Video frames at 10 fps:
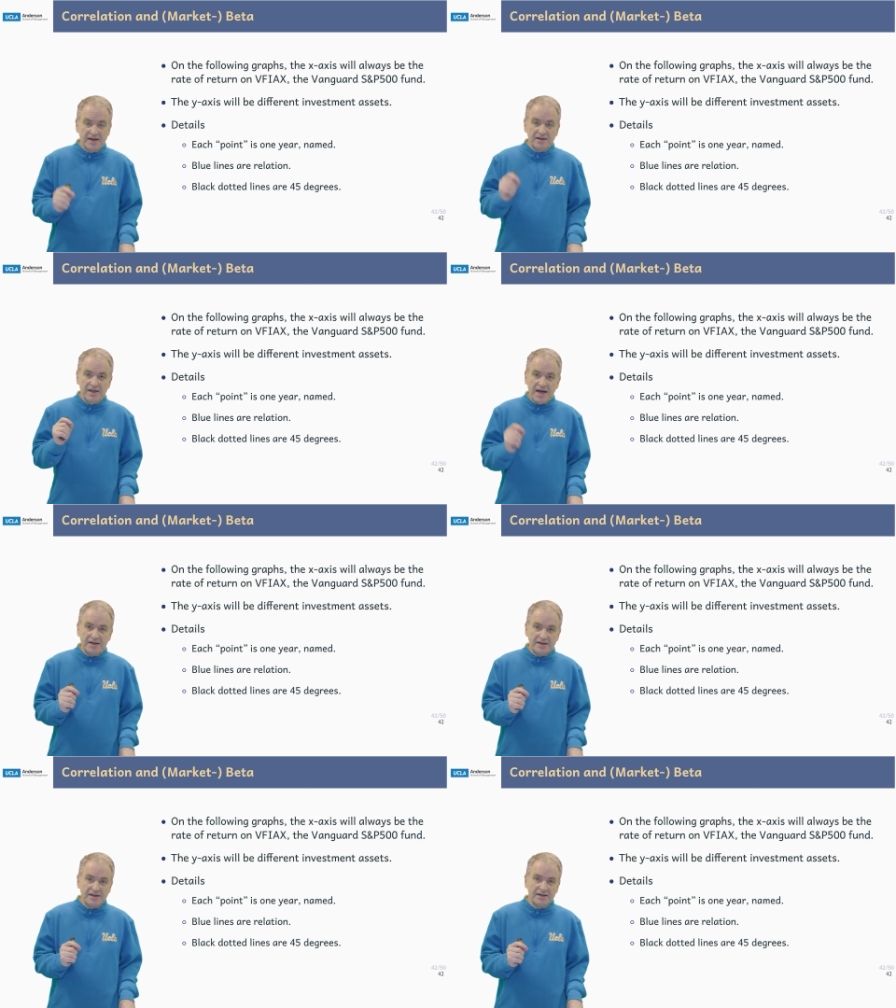
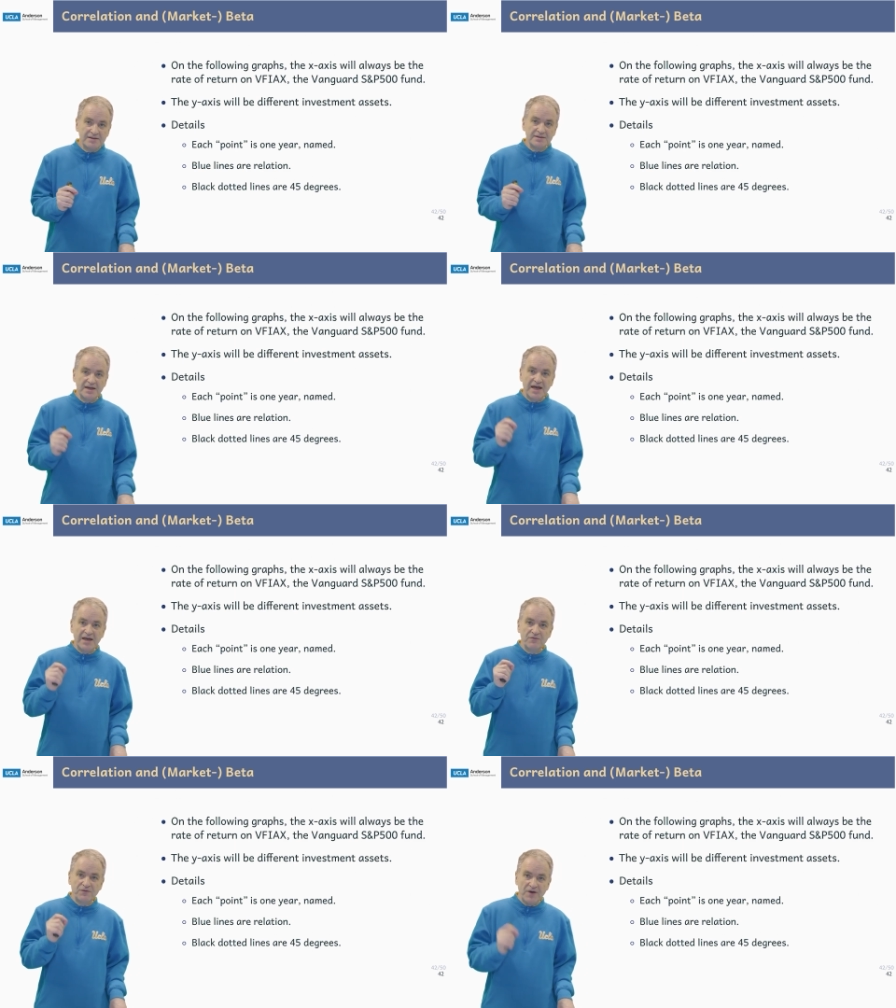That is a
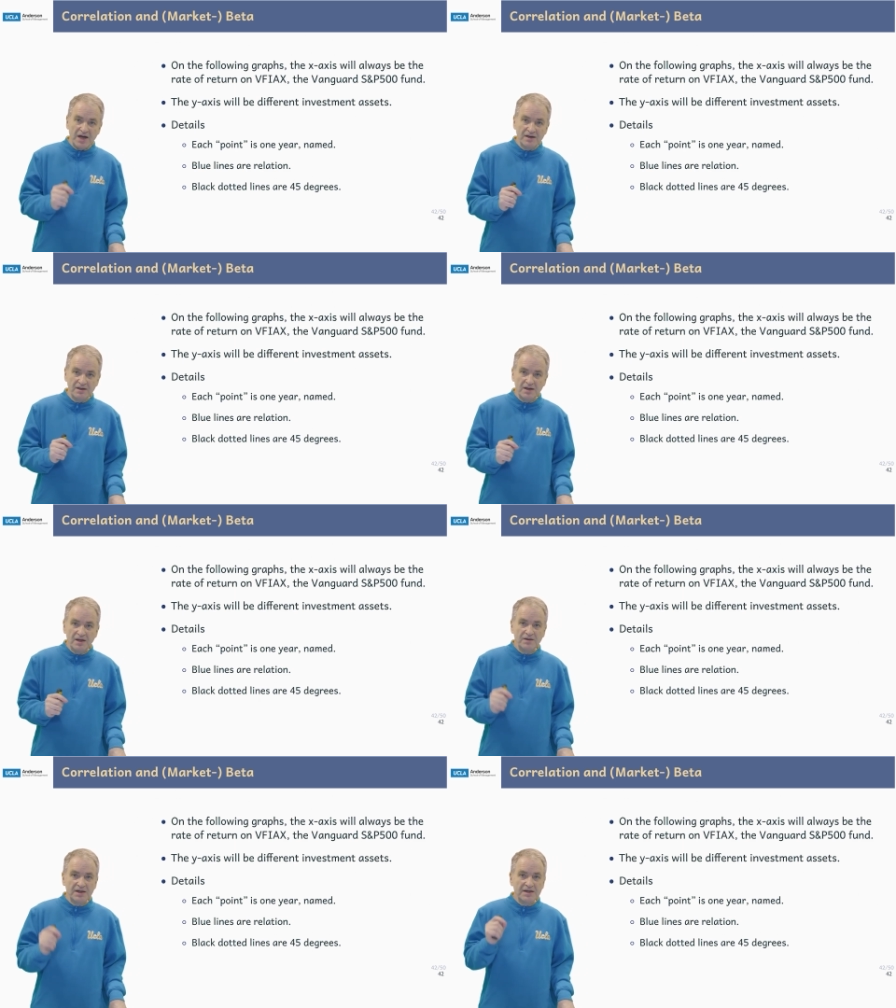fund
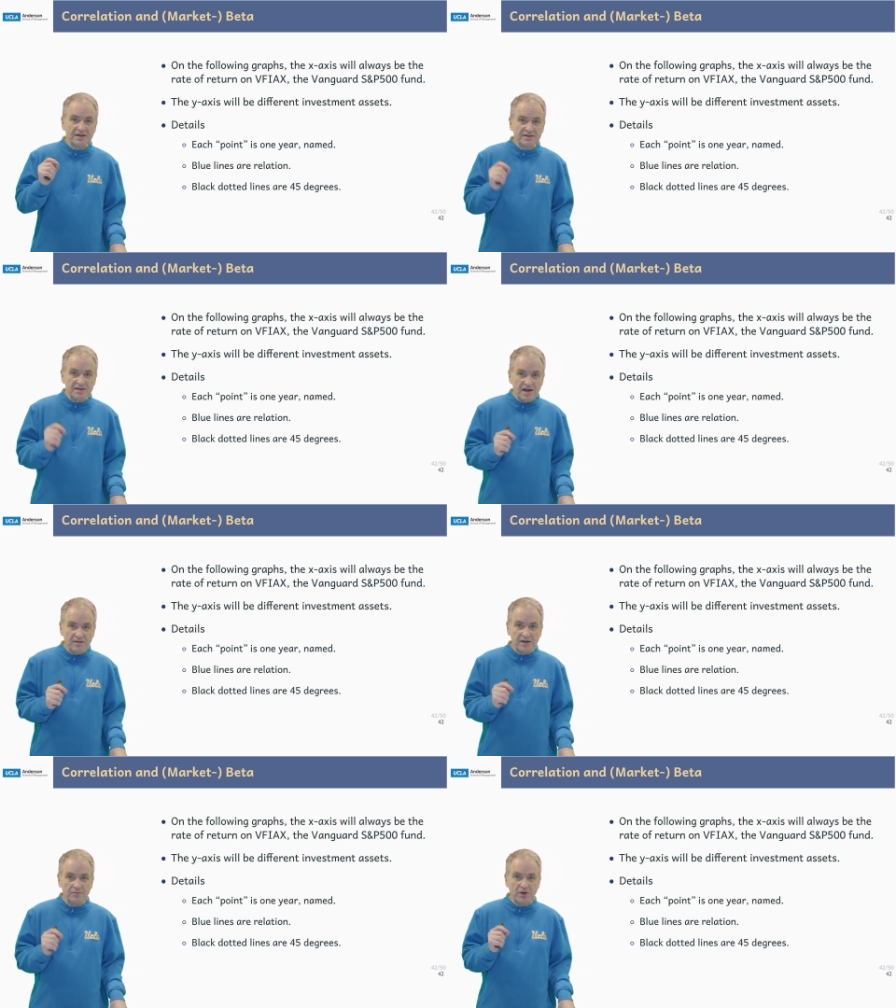that does
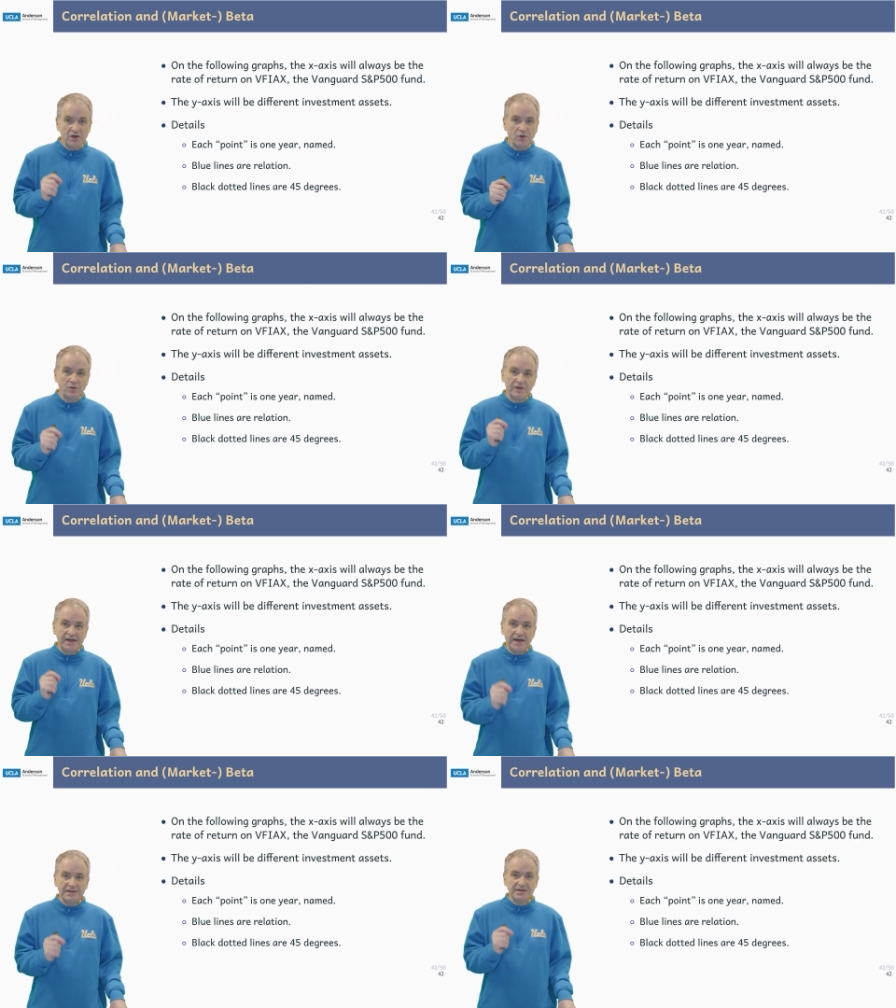nothing but hold
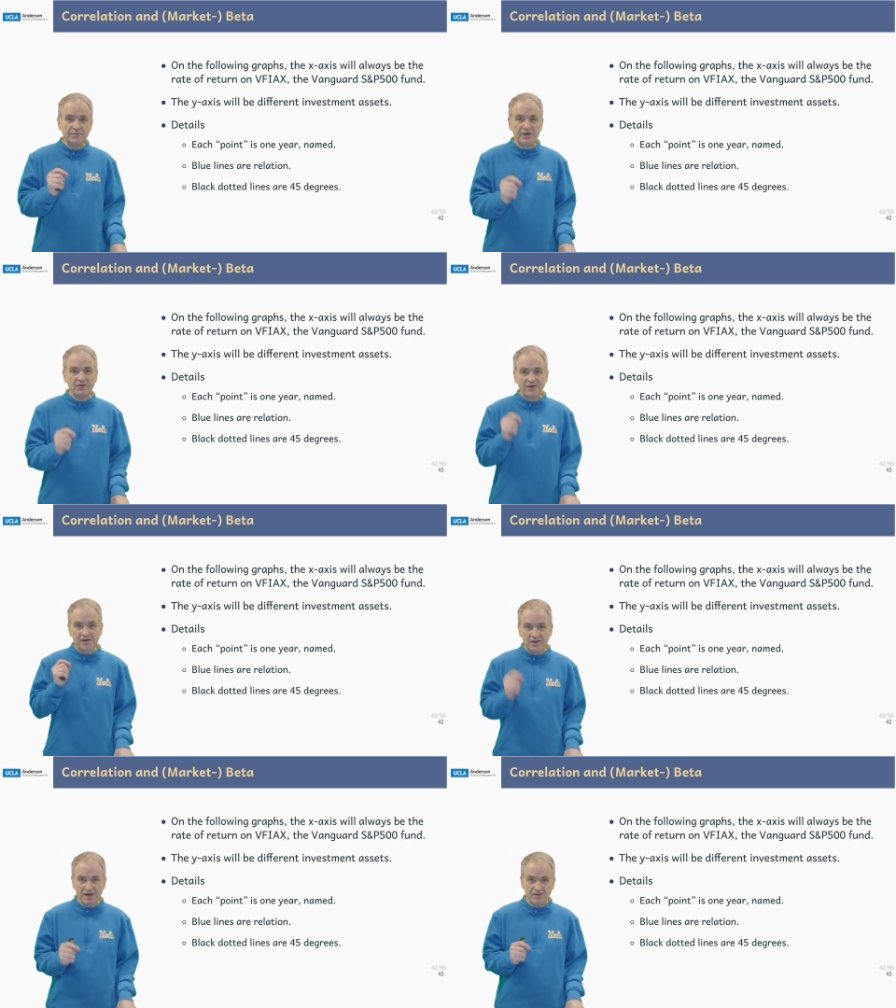the S&P
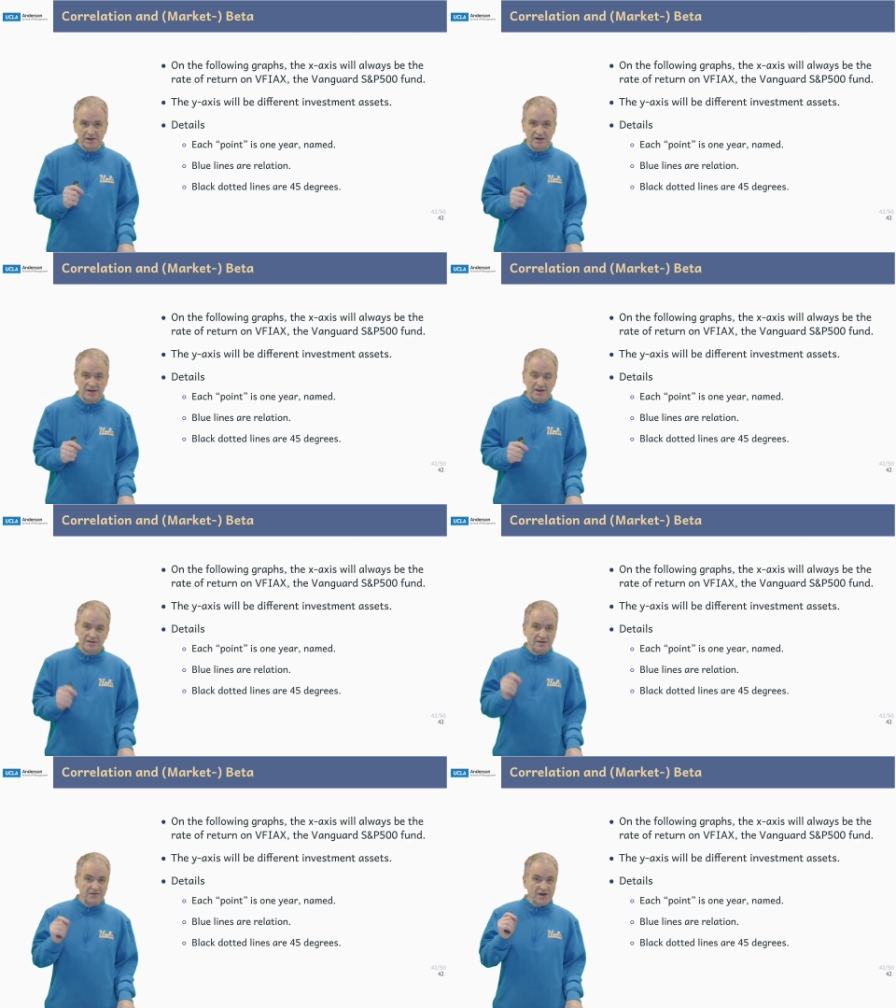500.
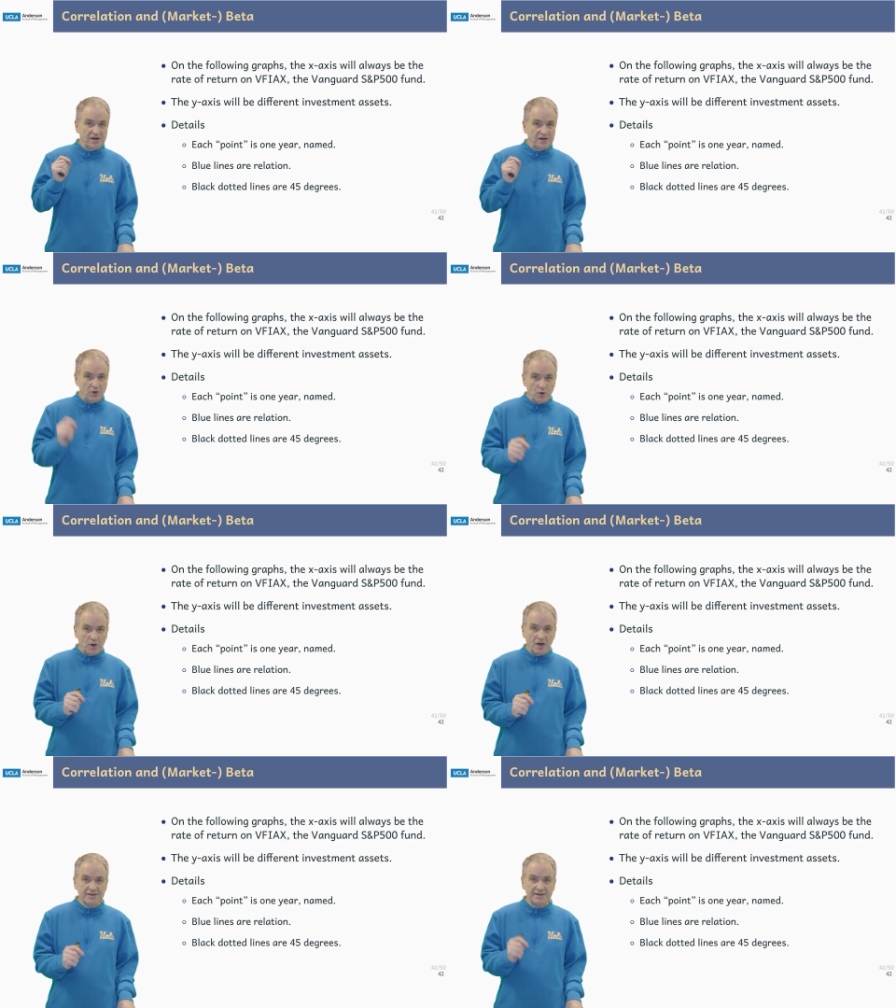It's a very
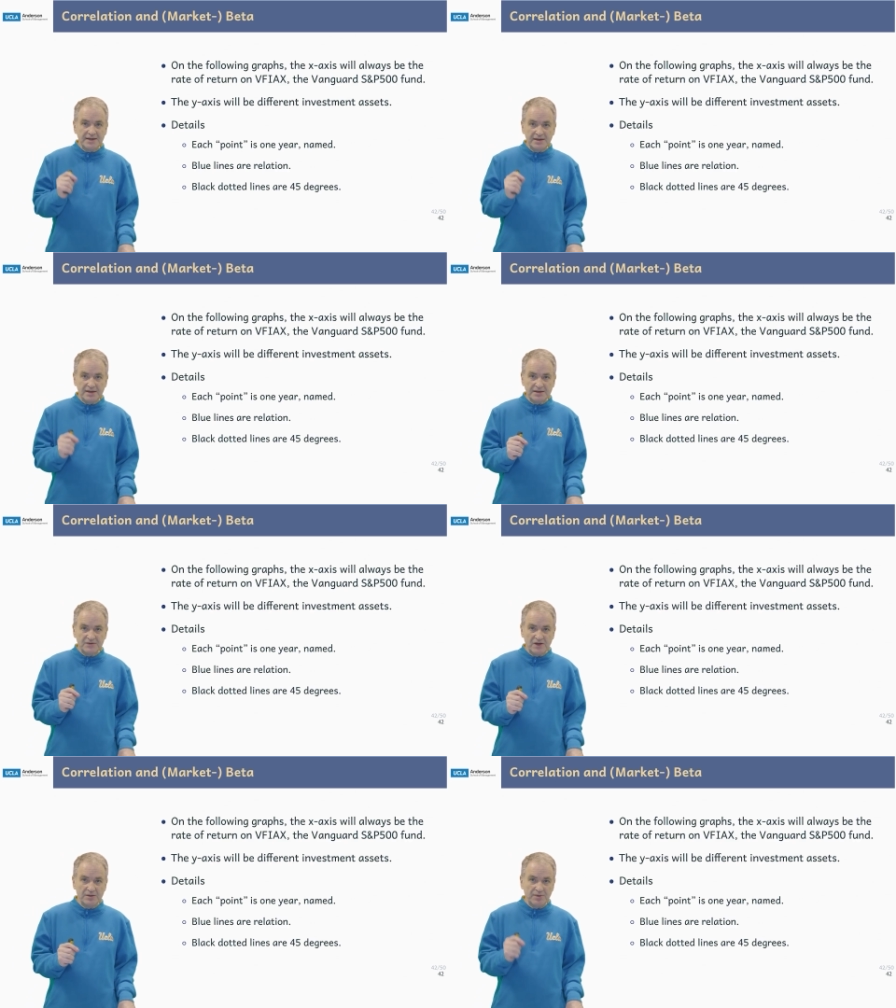low-cost index
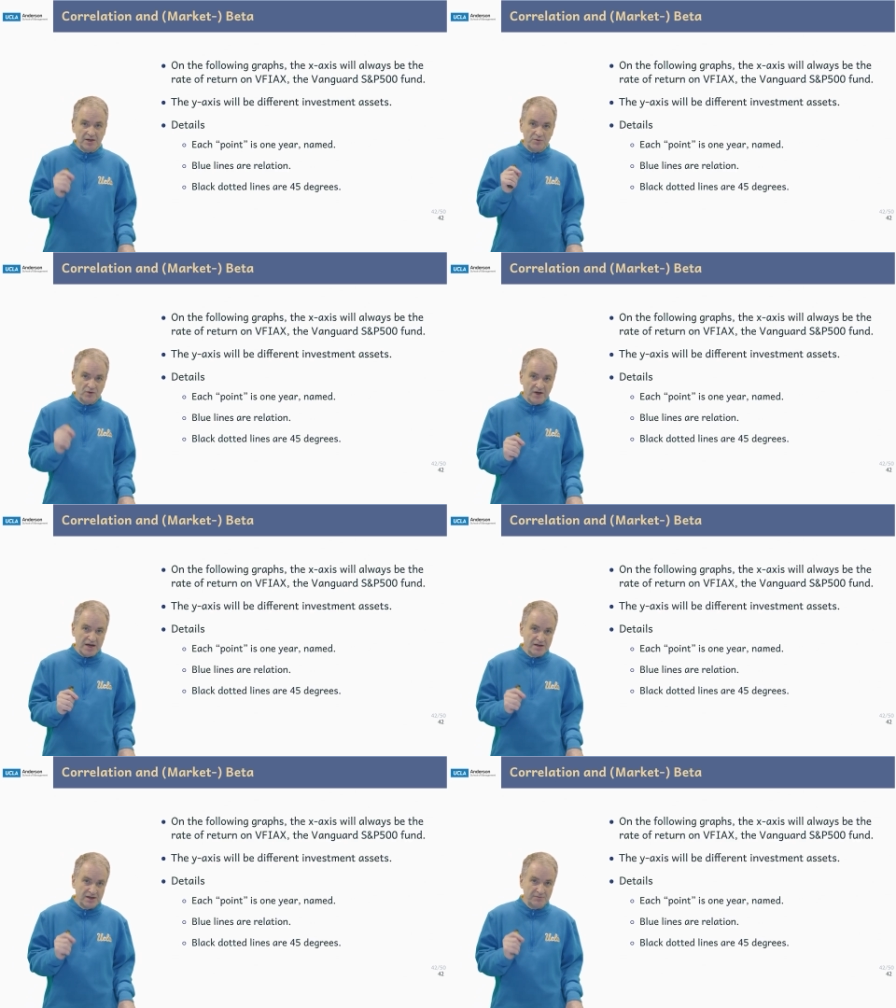fund by a
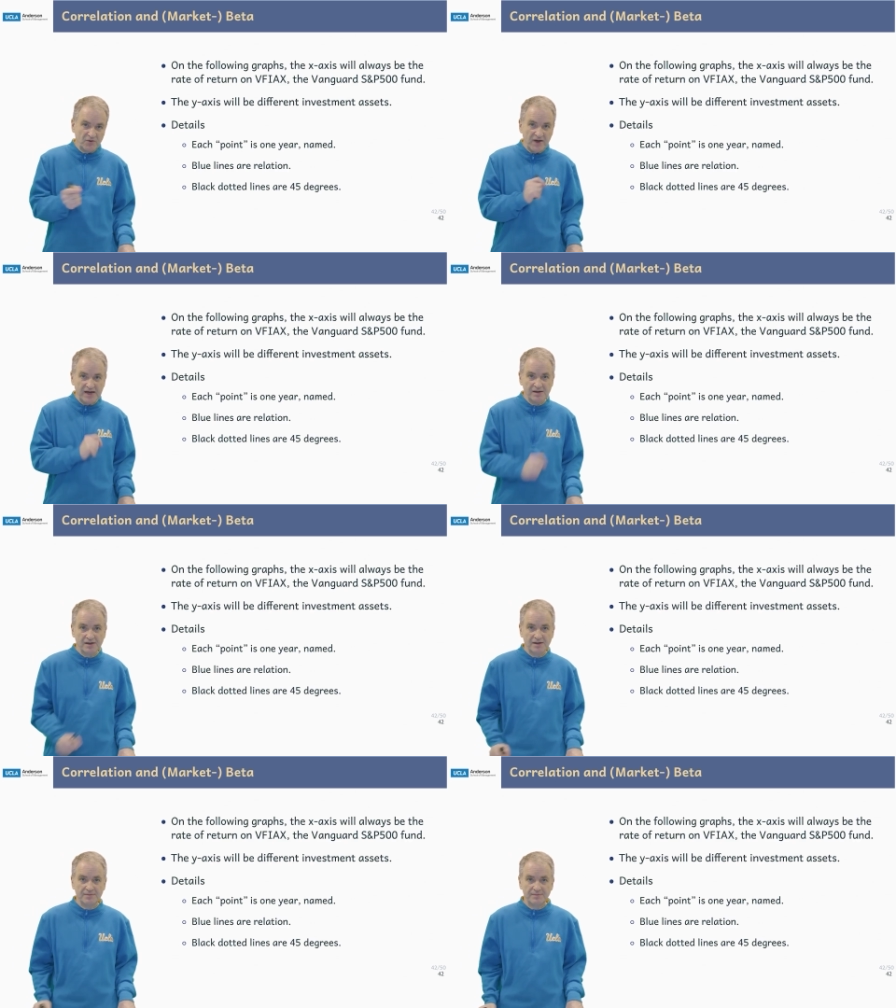provider named Vanguard.